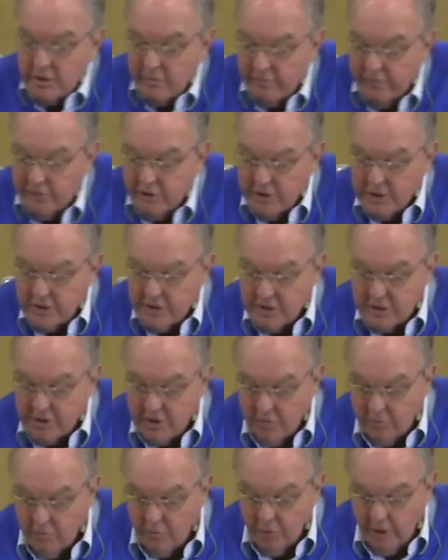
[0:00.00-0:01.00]
some verses
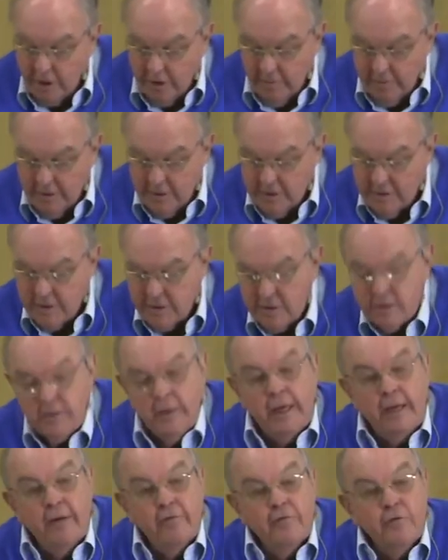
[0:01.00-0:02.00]
from
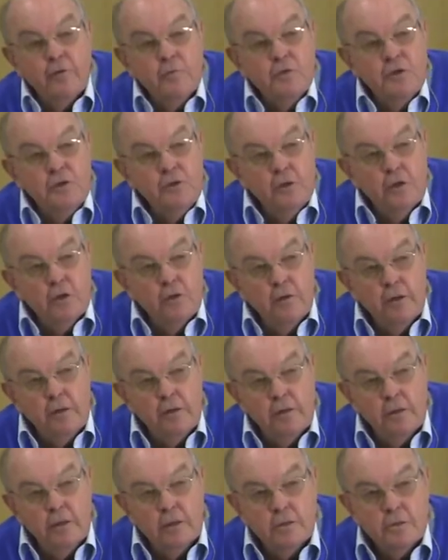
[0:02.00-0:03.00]
Romans and from 2
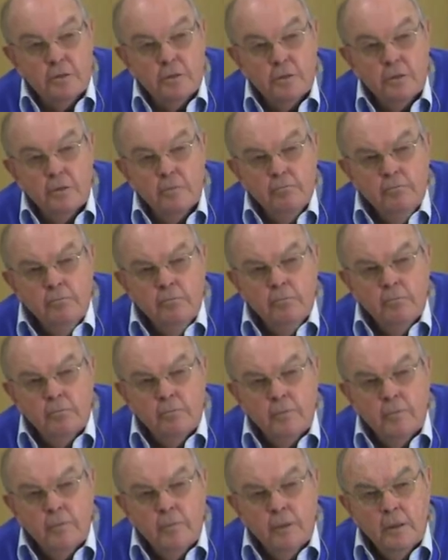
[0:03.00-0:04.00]
Corinthians.
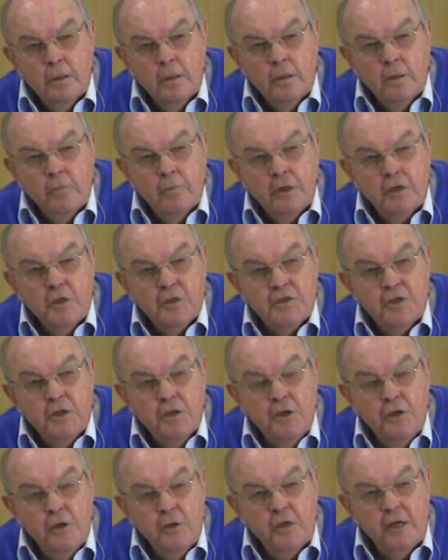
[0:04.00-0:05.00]
Because the
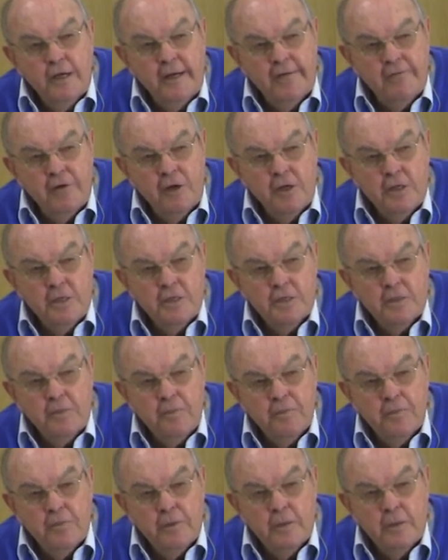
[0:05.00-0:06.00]
new covenant
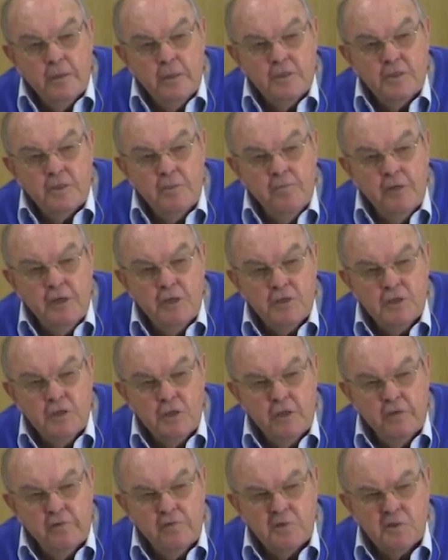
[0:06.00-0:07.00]
is a
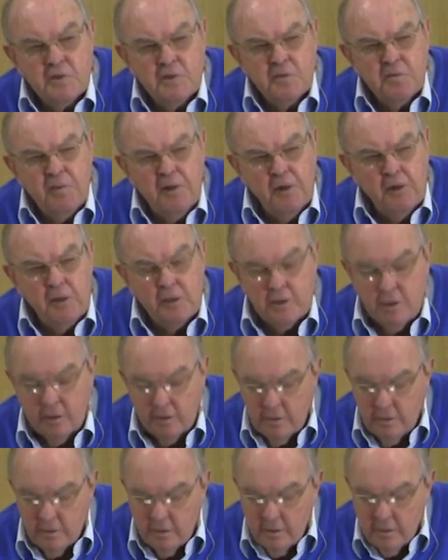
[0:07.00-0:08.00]
ministry of the Spirit.
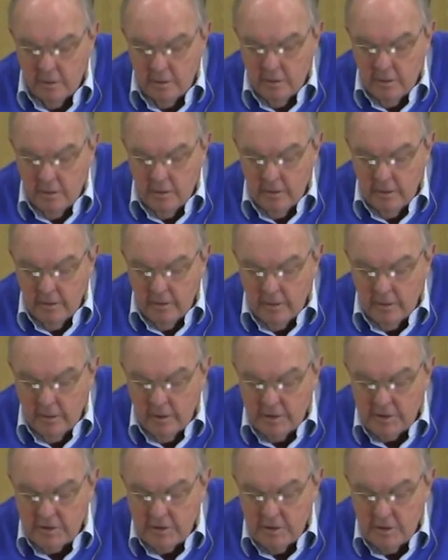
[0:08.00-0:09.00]

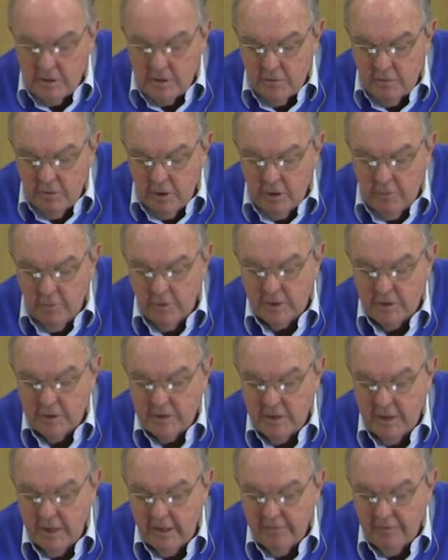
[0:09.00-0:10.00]
Listen to
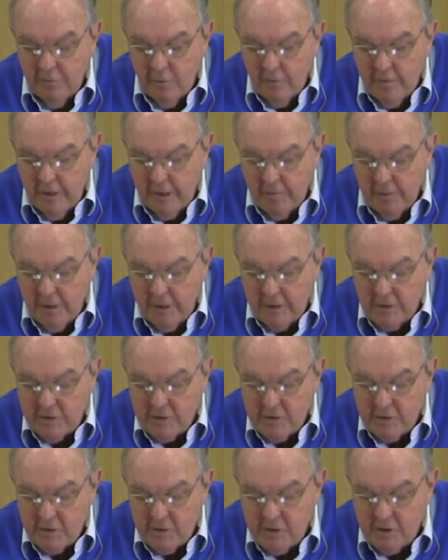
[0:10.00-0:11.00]
Romans. Therefore, my
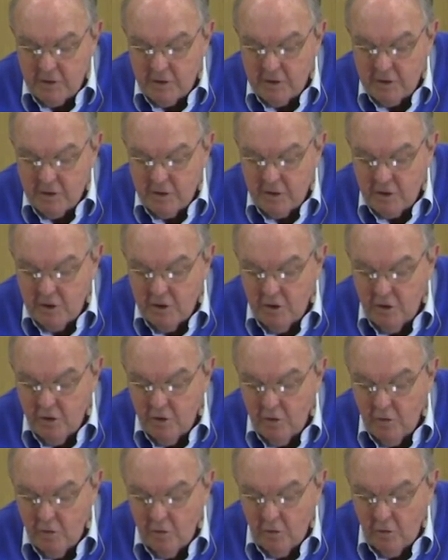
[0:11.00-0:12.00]
brothers and sisters,
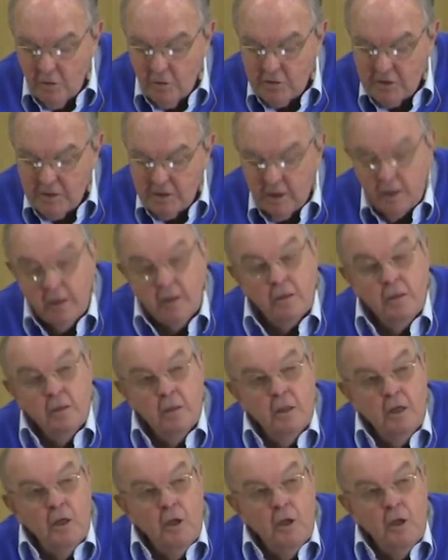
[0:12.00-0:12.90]
you also